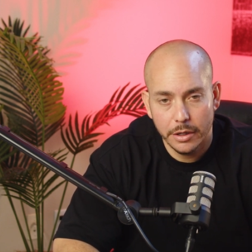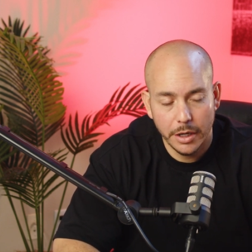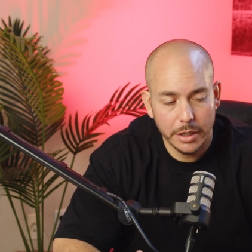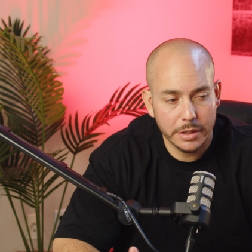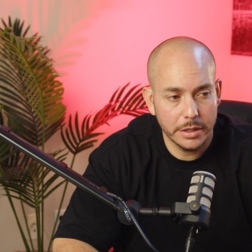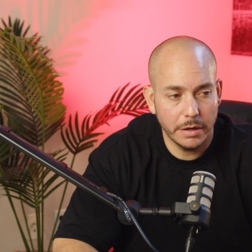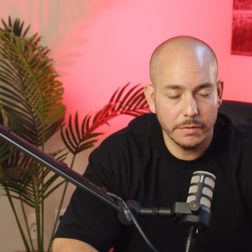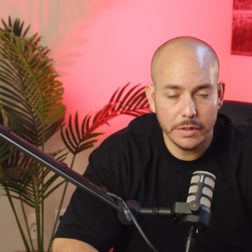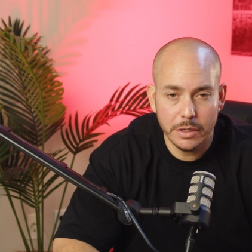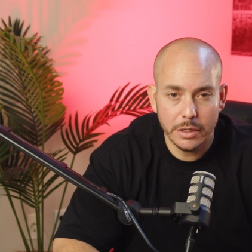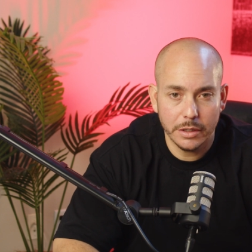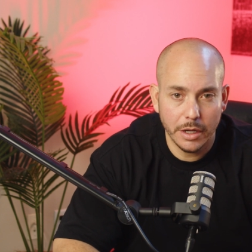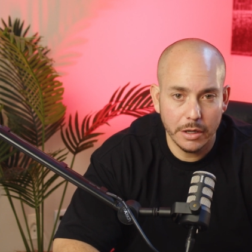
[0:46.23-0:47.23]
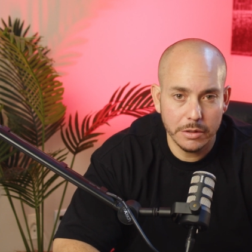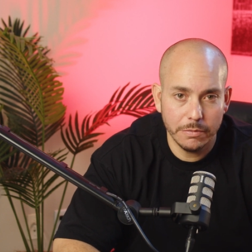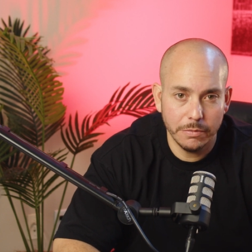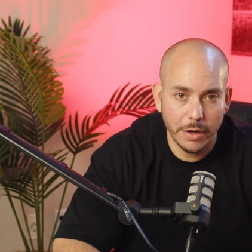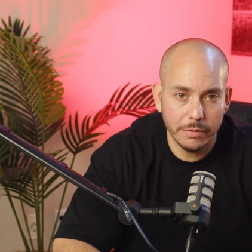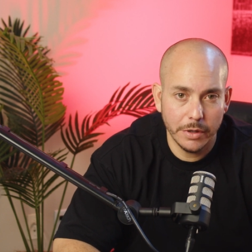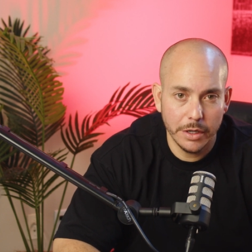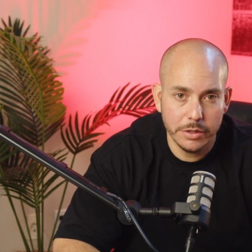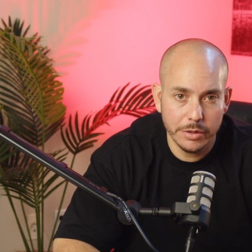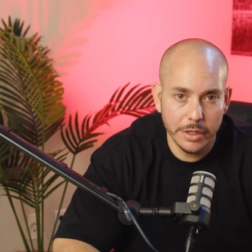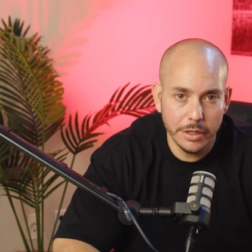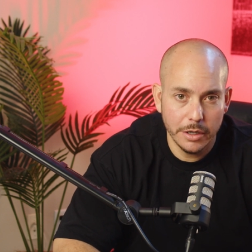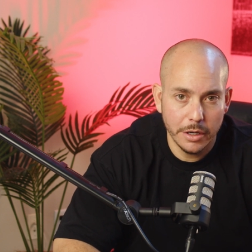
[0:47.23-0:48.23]
That's
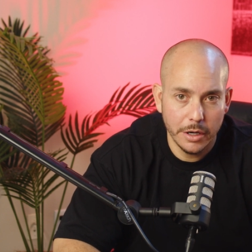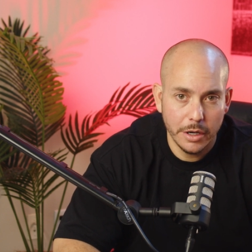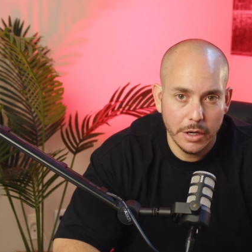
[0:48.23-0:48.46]
$17,500.